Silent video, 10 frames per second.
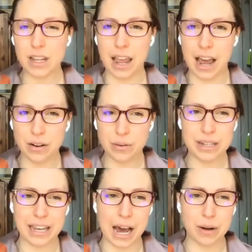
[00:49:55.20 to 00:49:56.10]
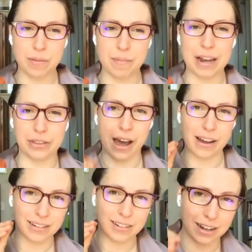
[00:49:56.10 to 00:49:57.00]
how do we how do we make that
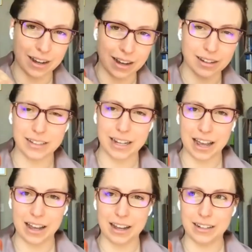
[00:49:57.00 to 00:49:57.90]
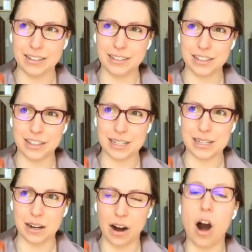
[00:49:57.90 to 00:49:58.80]
uh, the,
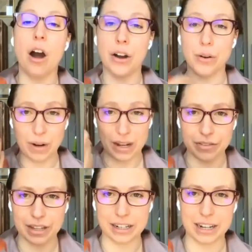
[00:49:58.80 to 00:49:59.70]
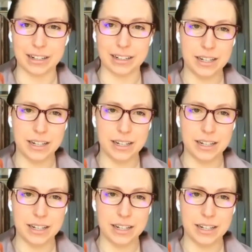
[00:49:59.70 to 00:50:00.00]
our way of thinking